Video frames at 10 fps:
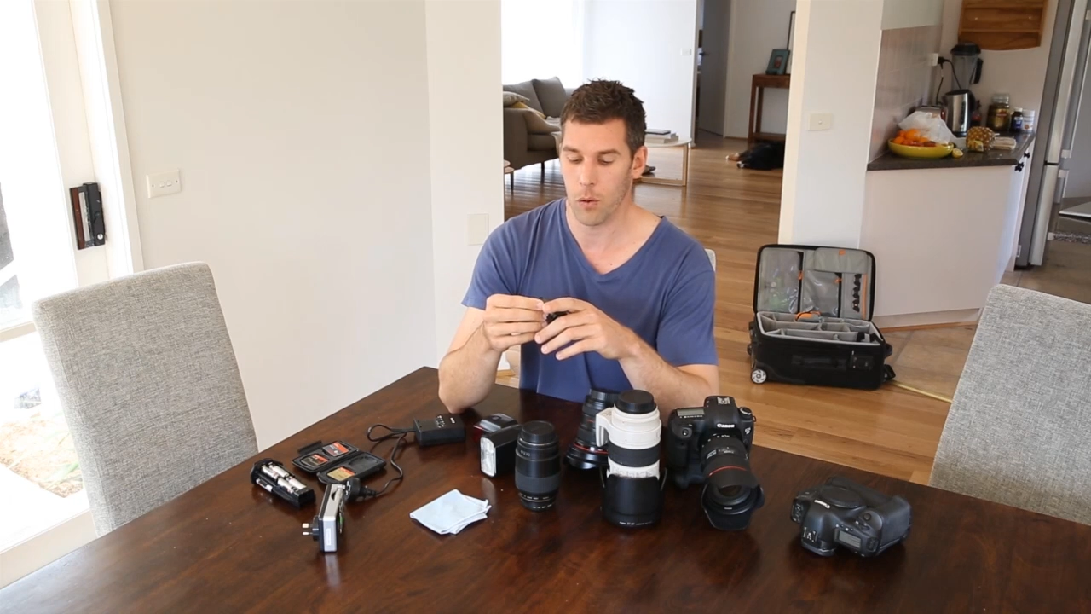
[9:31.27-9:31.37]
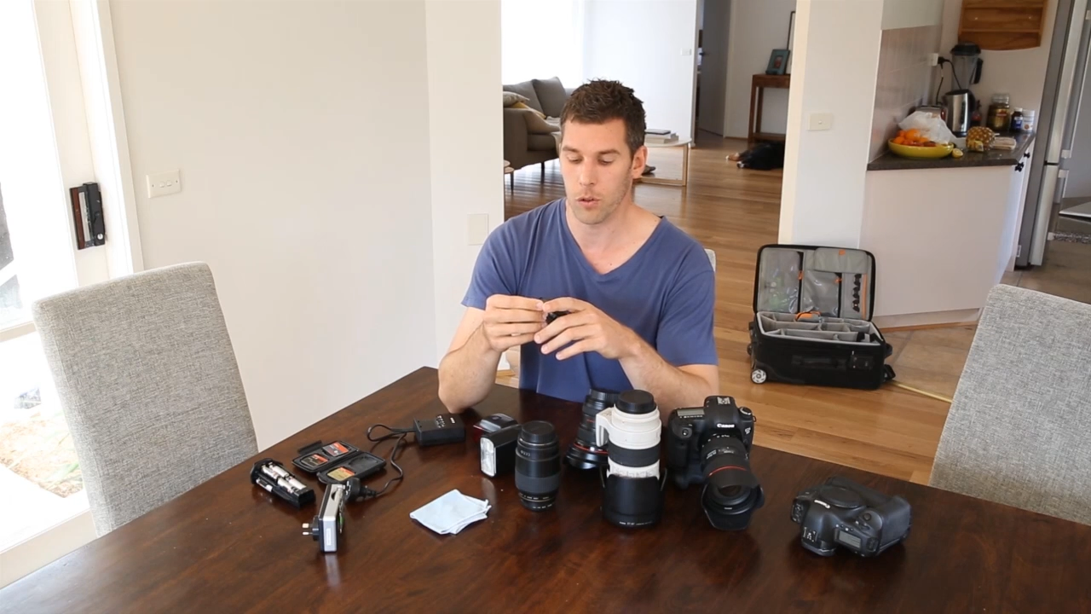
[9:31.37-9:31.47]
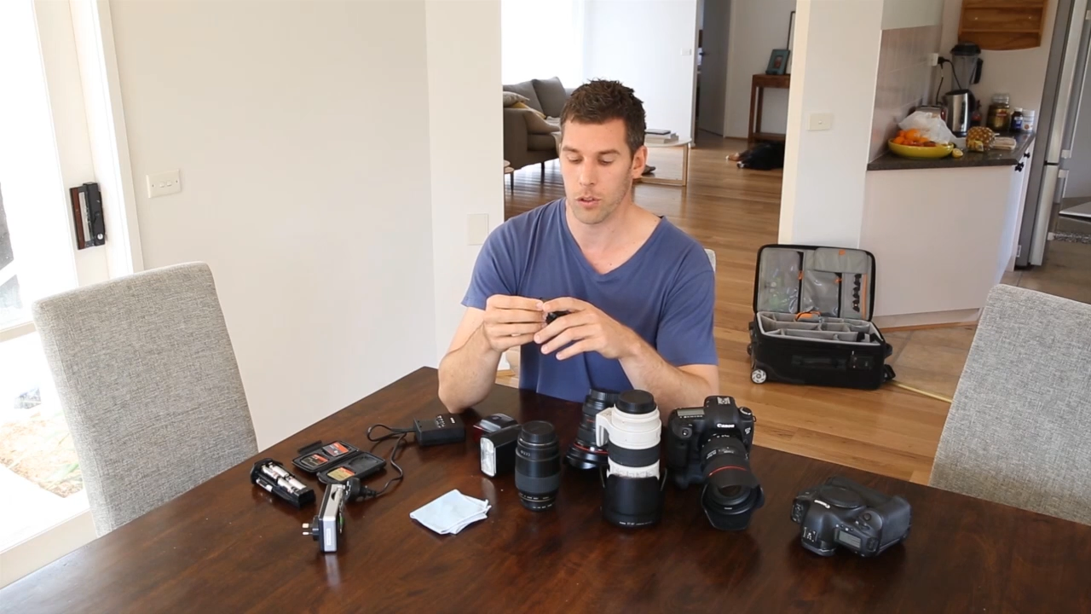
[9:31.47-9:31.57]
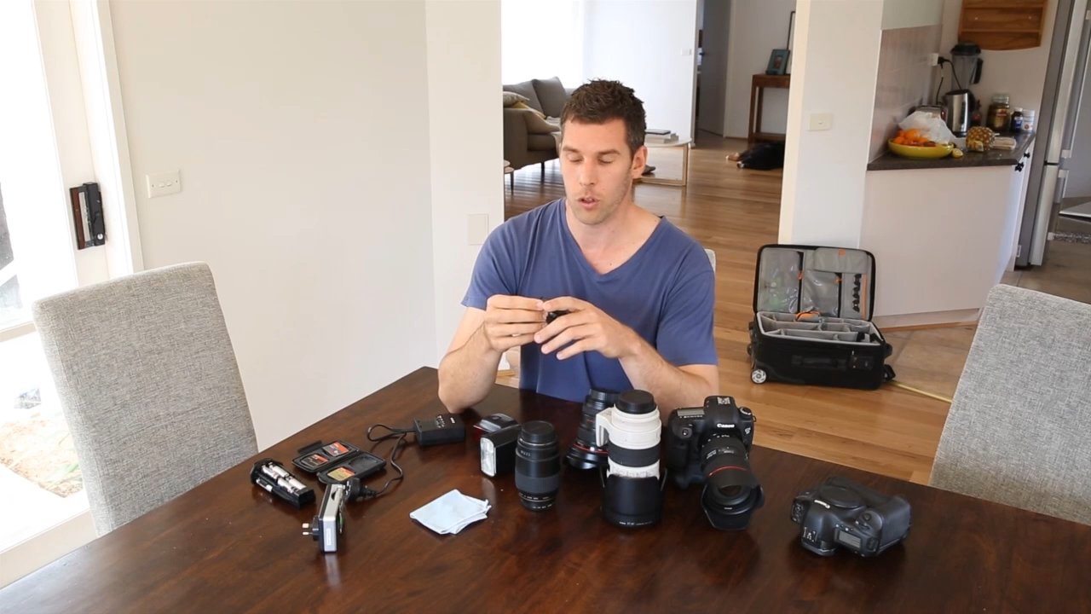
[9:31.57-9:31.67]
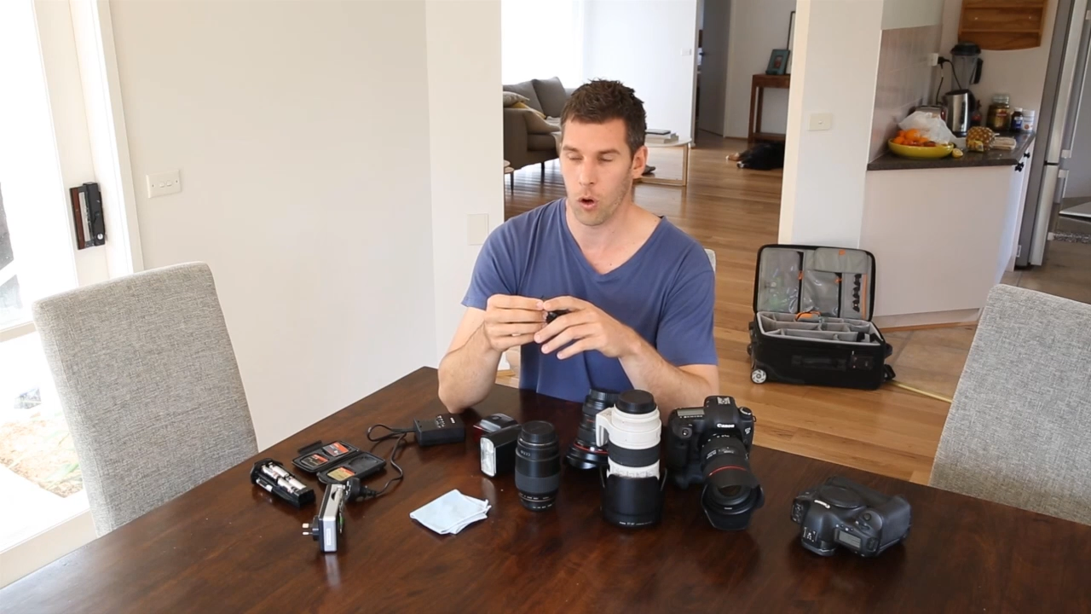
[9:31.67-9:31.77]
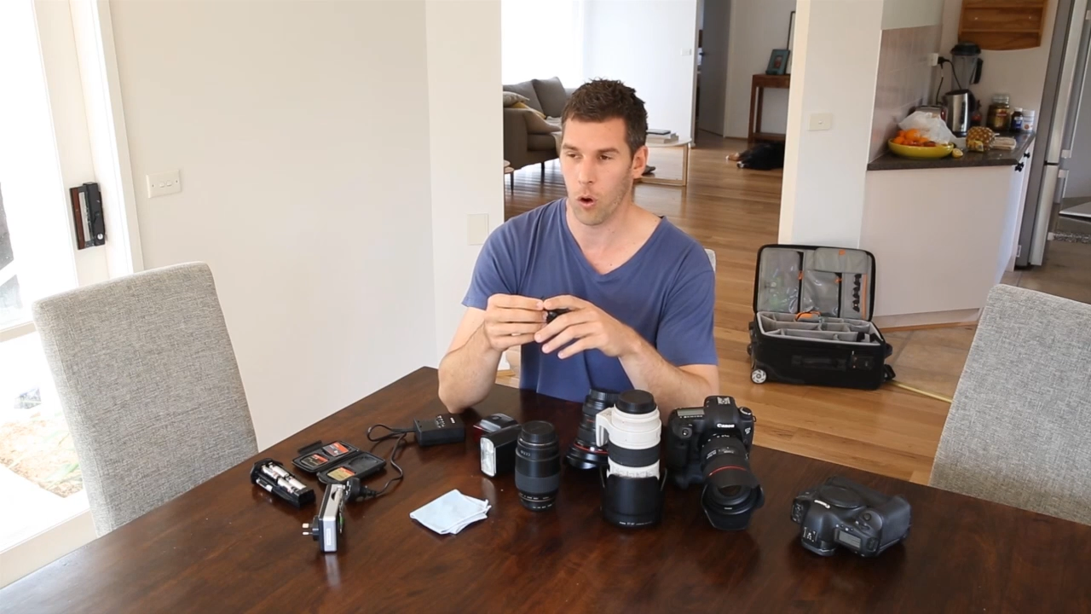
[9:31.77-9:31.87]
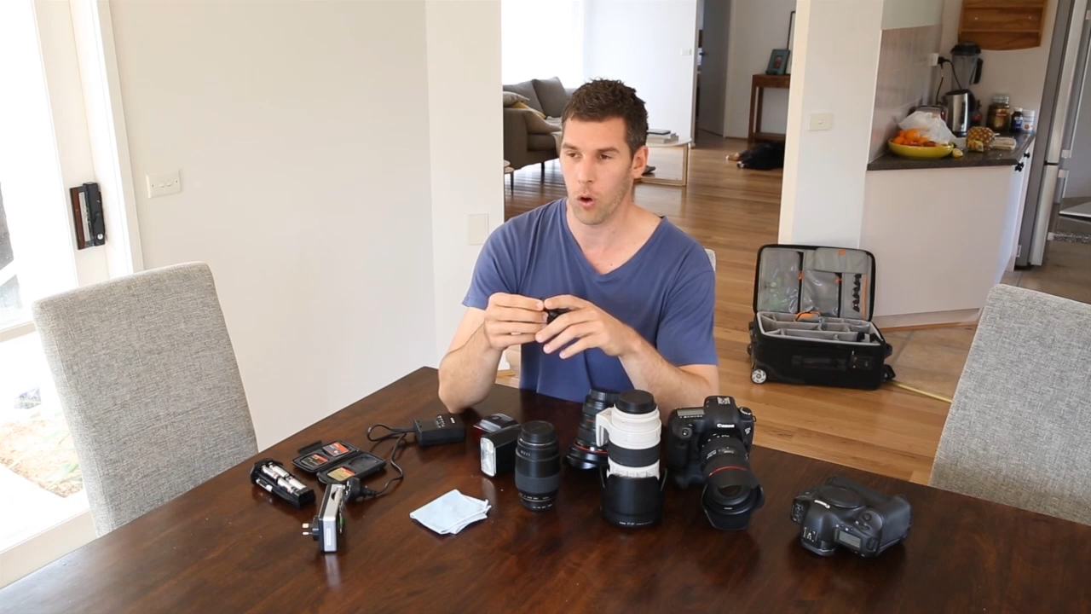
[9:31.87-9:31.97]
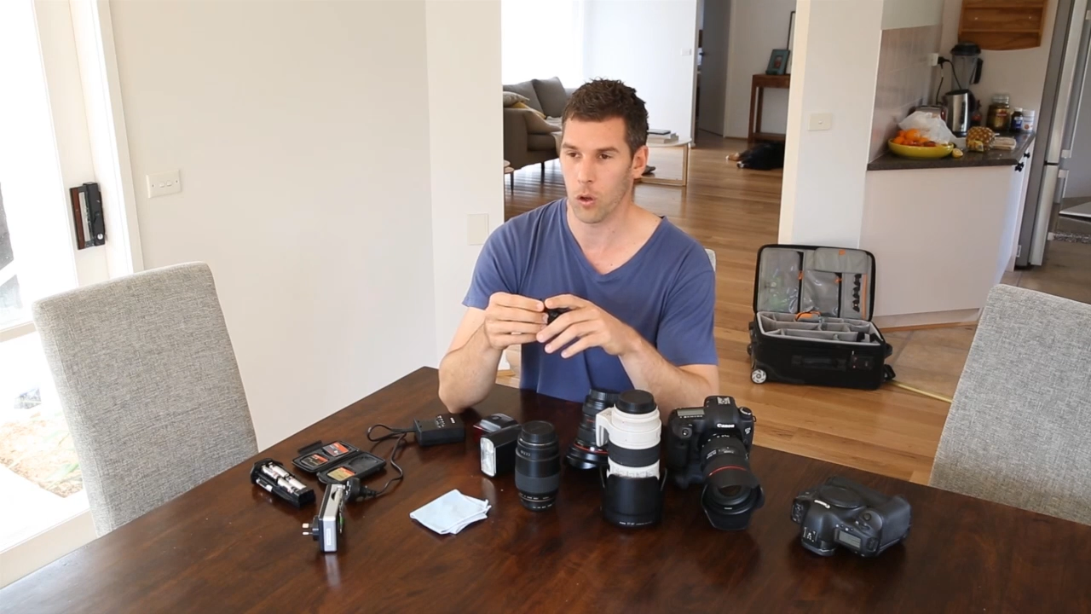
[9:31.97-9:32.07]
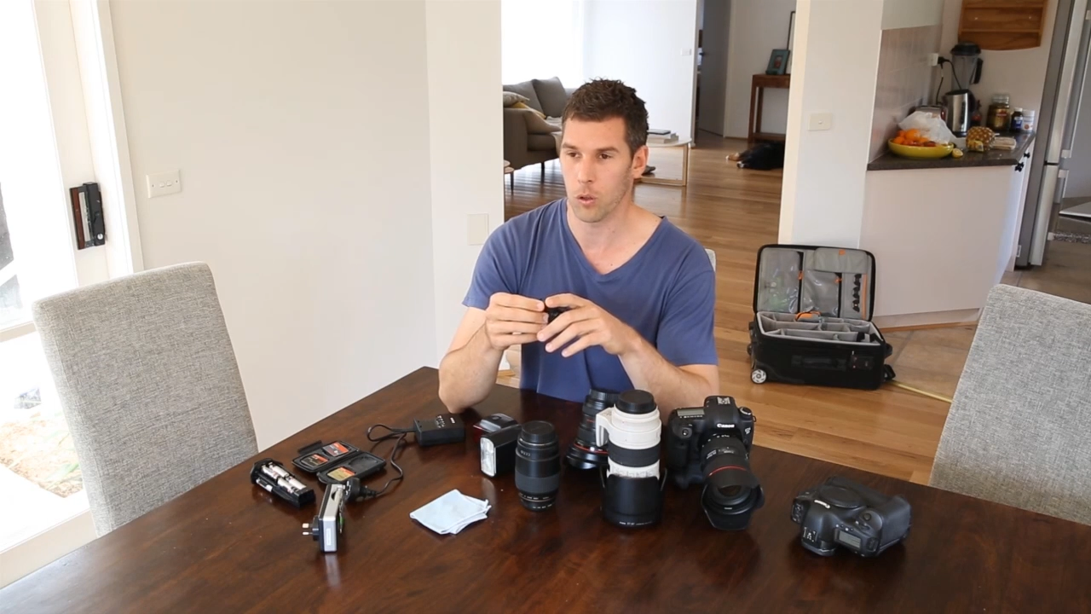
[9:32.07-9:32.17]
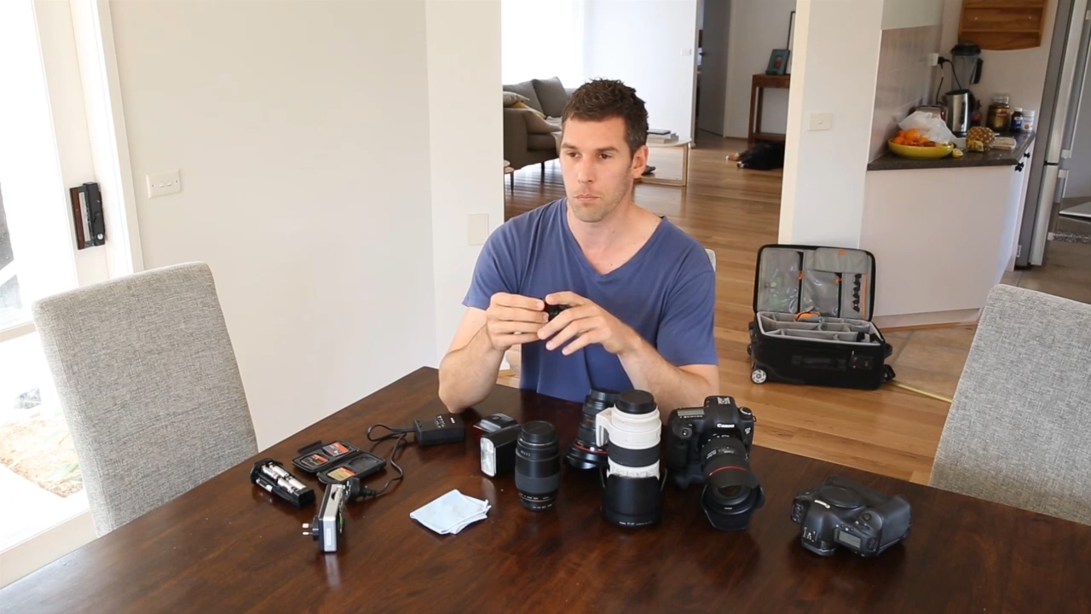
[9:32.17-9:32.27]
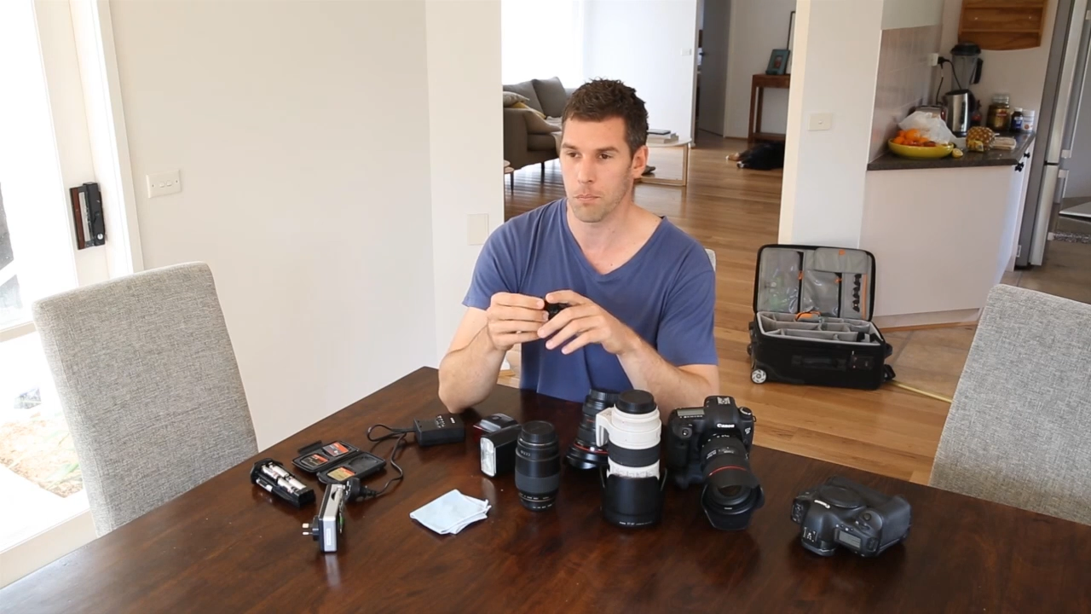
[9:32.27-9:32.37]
I would call